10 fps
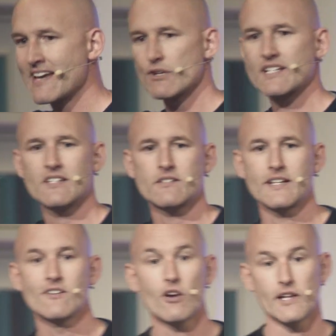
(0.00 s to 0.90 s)
their
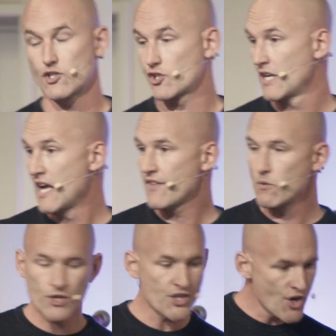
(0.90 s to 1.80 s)
existing knowledge. They
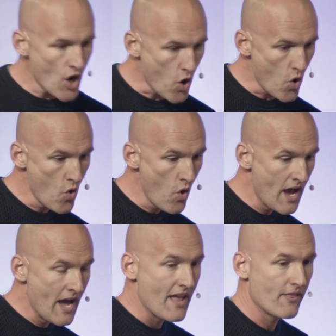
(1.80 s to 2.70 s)
want to know
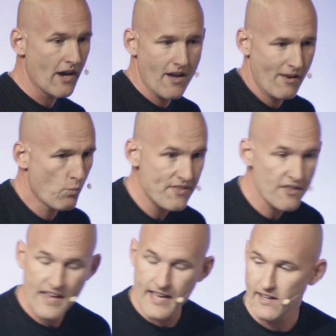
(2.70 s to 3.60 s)
whether
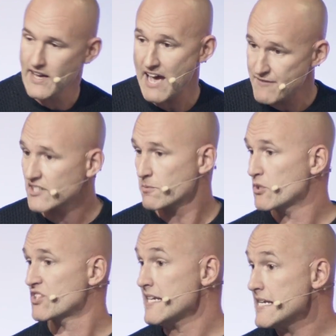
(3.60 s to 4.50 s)
they have
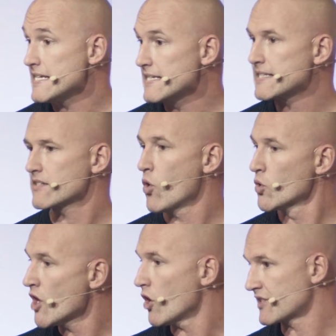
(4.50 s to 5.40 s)
expertise or
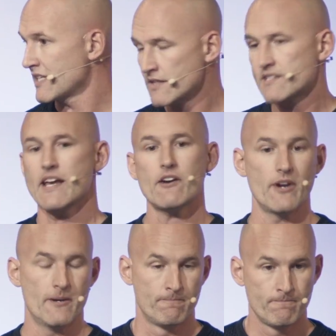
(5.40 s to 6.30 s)
not in this
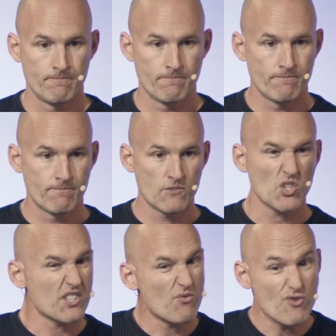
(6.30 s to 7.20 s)
area. So
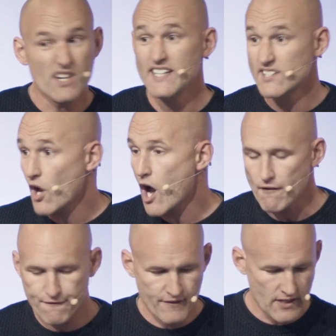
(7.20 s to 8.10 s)
it's a really
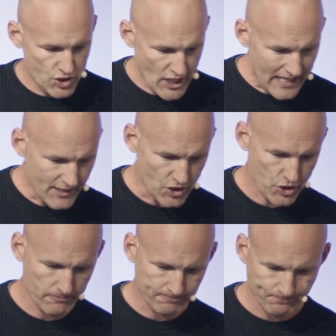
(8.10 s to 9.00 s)
tough challenge.